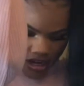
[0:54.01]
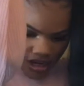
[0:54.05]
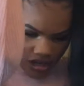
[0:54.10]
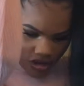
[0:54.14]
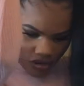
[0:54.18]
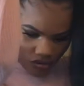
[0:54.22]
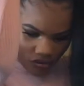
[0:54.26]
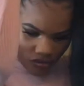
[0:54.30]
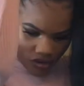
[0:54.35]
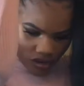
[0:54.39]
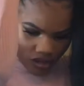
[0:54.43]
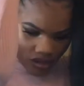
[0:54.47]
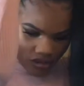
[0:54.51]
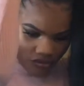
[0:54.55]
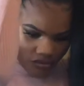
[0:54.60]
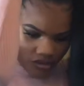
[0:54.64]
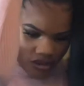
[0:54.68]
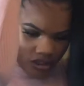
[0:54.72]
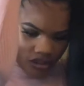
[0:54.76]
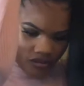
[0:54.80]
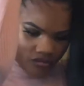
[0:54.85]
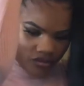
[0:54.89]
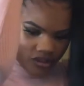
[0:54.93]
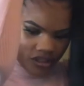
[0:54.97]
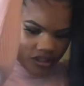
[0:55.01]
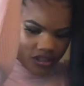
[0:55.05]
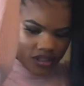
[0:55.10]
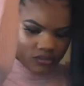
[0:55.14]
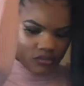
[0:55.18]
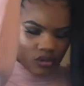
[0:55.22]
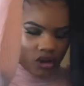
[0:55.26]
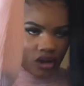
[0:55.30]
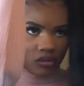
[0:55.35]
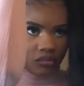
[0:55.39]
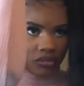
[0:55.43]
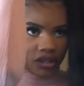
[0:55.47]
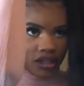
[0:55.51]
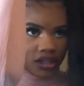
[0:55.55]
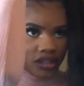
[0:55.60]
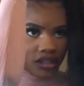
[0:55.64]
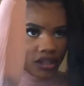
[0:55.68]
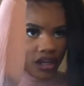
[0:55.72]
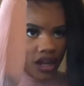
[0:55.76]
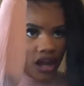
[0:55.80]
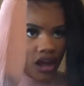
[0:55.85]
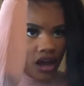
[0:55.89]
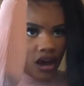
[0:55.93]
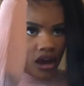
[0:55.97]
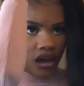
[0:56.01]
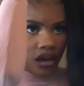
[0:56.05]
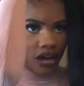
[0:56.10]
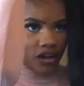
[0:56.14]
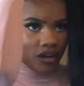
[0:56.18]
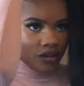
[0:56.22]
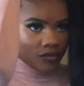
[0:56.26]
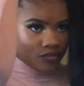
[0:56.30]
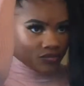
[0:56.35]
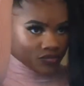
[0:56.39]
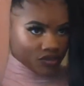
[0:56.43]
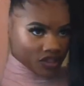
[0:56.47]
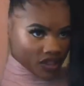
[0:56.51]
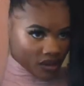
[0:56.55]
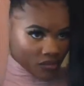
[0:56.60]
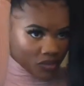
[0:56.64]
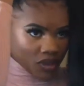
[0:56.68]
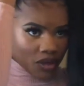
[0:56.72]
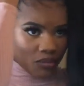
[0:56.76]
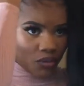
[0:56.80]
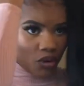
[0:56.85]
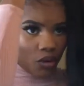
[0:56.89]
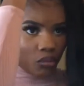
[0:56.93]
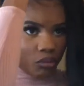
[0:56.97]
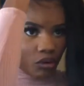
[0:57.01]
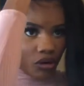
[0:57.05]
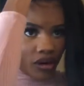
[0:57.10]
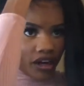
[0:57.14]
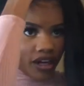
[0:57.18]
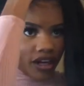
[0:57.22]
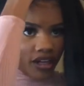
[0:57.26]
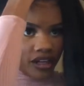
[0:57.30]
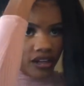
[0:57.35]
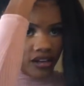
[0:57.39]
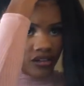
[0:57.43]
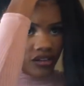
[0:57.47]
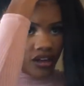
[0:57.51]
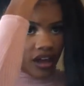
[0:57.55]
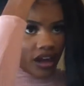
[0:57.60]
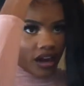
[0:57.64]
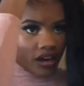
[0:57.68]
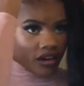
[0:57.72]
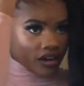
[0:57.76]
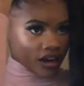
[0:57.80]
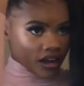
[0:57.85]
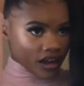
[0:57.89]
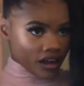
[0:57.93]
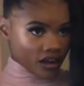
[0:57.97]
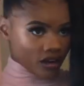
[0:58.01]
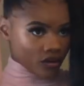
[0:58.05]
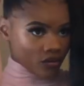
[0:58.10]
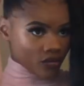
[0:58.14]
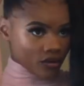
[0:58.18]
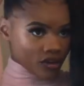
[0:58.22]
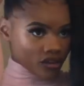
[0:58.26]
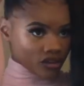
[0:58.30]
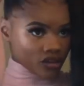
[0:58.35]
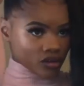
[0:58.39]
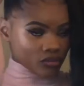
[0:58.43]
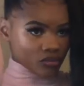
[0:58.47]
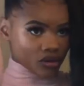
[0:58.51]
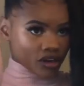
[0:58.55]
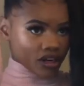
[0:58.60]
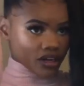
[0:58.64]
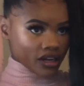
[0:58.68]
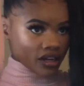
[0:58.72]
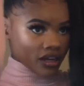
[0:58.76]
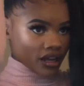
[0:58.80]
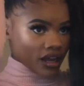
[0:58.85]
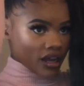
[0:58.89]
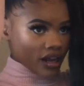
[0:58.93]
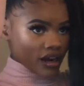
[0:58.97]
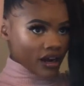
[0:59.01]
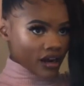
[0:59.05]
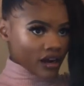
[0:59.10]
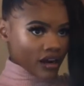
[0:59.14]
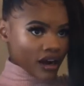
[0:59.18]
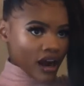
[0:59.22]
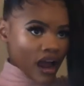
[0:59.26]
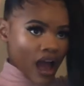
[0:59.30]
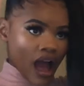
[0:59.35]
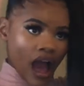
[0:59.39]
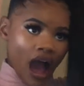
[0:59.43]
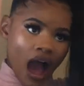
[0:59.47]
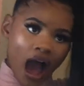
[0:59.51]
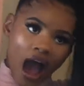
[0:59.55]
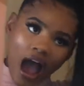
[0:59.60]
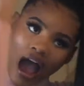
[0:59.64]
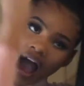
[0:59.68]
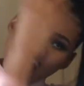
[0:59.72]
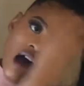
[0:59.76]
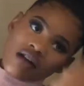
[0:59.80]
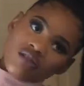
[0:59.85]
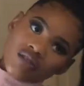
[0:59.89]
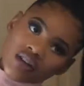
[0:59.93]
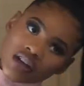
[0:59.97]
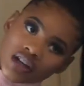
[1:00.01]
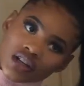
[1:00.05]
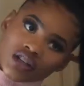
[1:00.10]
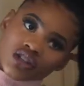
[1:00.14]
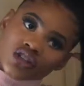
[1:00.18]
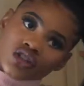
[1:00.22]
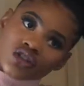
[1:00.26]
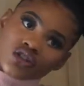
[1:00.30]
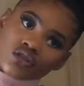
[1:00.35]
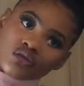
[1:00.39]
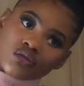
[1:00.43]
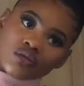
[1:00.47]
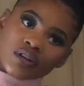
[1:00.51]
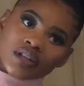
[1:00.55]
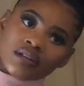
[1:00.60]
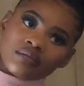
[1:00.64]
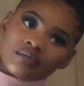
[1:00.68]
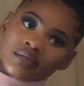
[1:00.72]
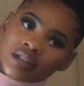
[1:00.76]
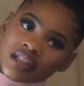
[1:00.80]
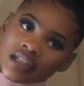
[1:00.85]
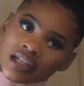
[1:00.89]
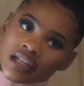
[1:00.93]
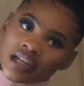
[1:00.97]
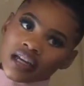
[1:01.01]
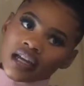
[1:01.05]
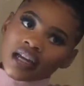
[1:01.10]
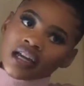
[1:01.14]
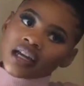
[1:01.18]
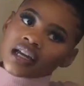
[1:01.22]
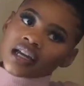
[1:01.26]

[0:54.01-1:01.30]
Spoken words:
in a really small bun. Some people braid their hair with the braiding hair. I have extremely